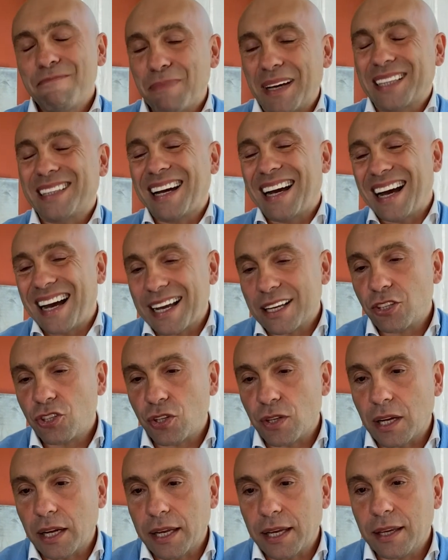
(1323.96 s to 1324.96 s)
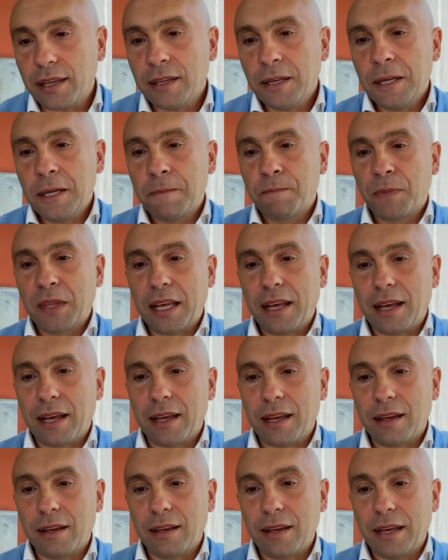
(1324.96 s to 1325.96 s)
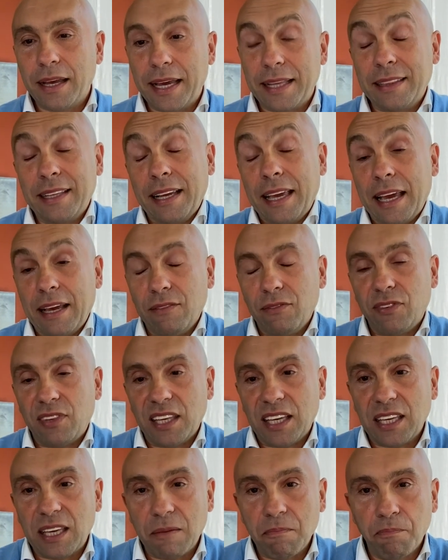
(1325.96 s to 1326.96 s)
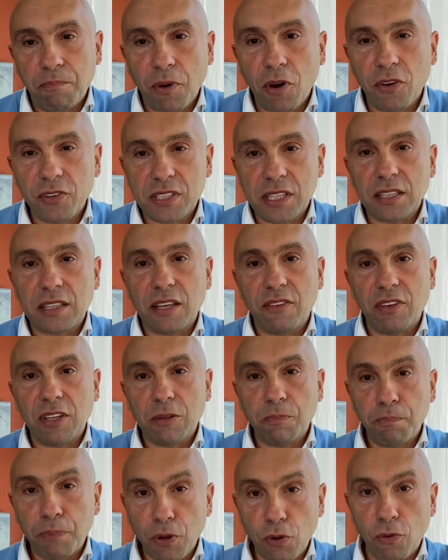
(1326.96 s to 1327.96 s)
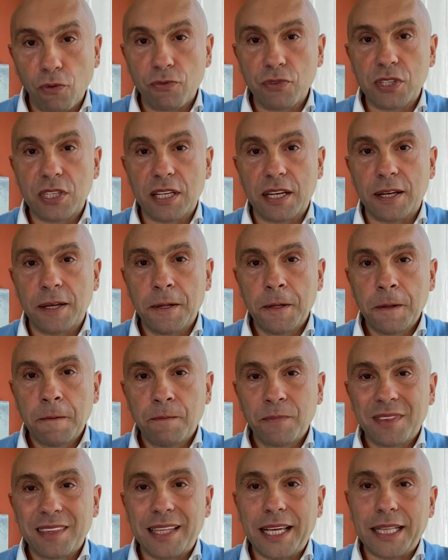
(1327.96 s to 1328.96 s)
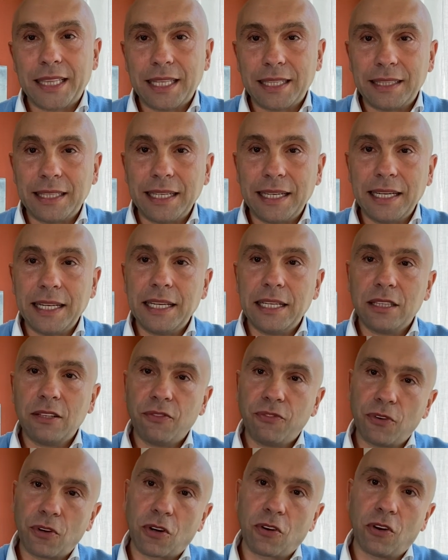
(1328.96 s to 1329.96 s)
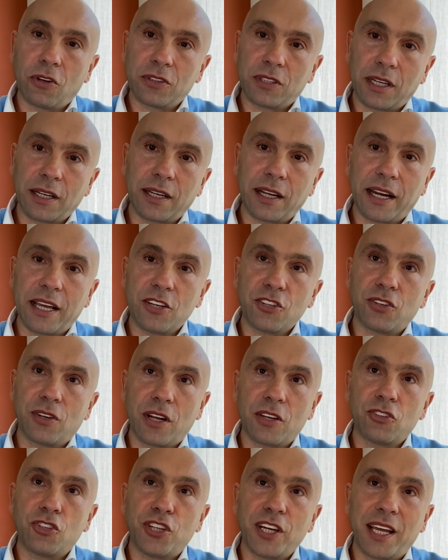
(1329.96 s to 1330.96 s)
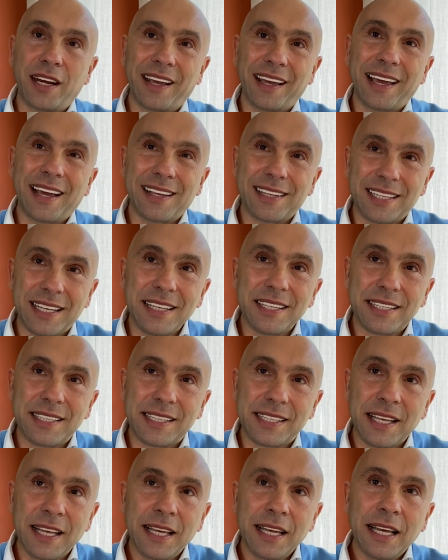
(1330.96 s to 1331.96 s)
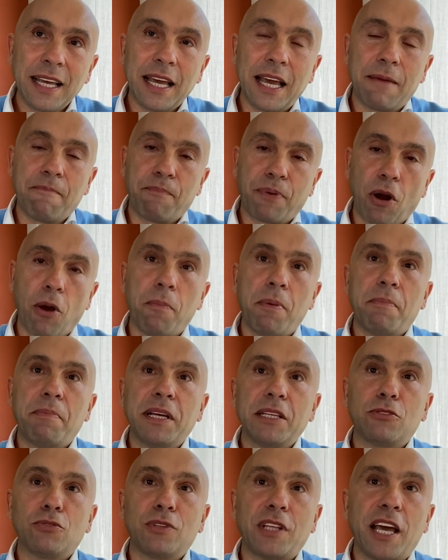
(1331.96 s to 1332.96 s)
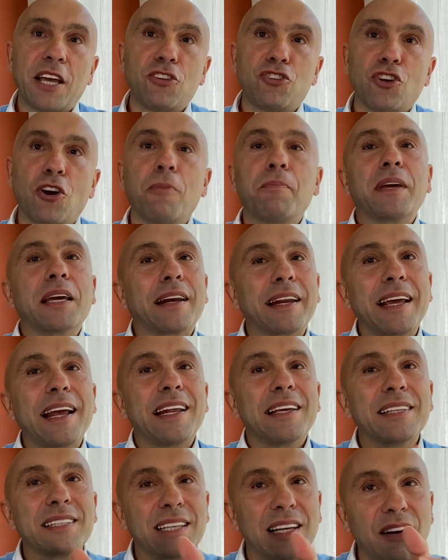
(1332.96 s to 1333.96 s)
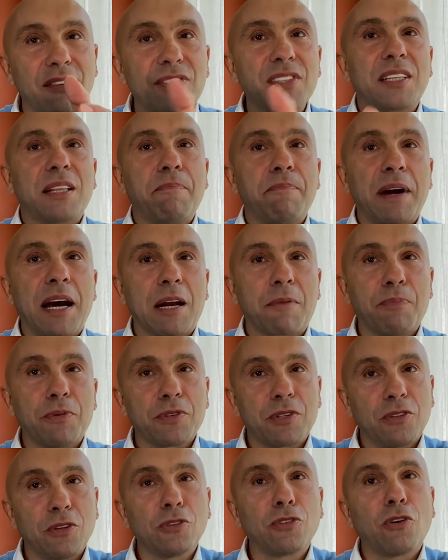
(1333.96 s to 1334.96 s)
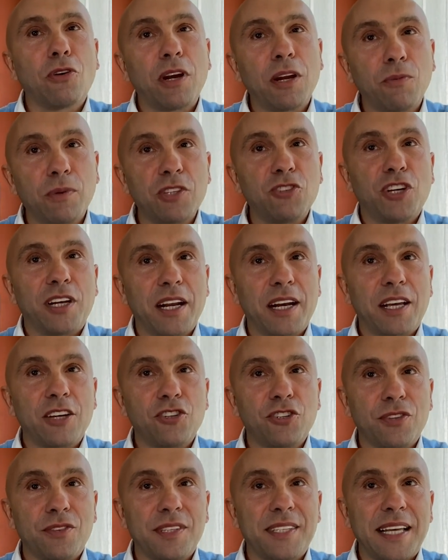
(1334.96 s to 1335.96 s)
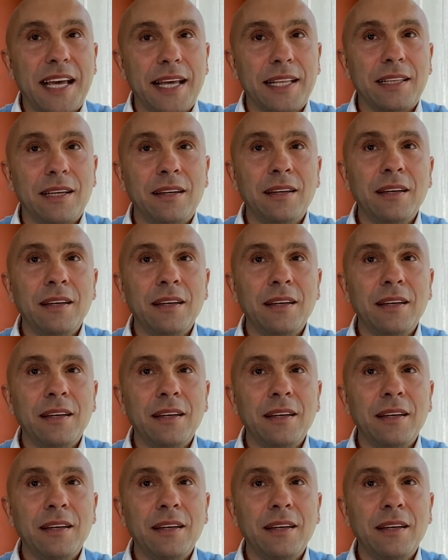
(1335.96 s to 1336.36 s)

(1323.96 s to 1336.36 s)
But actually, and again, thinking positive, it proves that the need for content creation and sharing exists and probably today, Joby really serves the purpose not only with Generation Z,